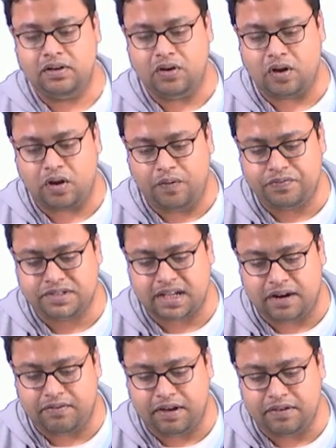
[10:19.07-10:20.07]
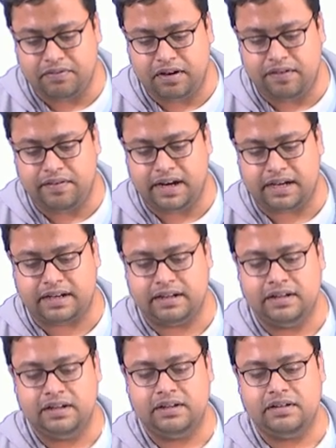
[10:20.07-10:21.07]
log of survival rate.
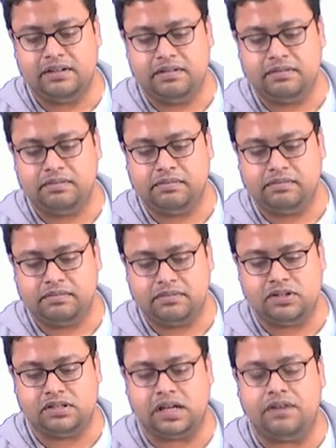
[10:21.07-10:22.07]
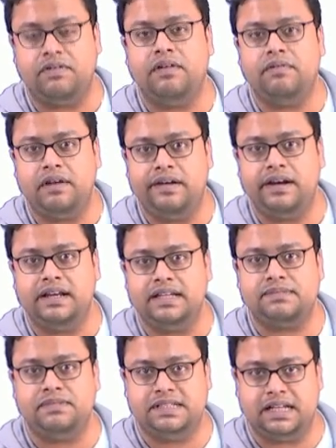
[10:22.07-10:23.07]
So, survival rate
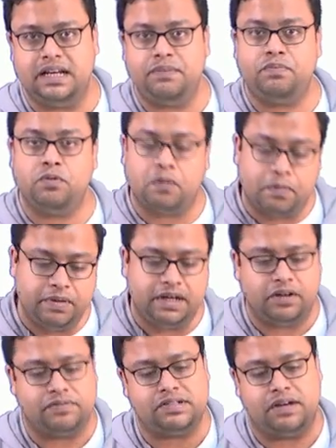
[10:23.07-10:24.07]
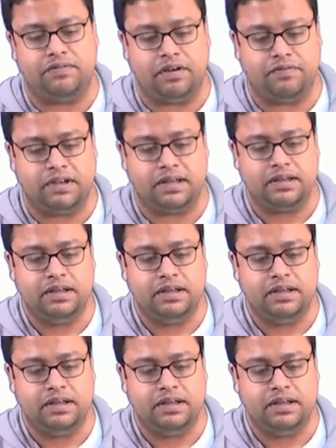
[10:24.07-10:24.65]
is basically probability of surviving.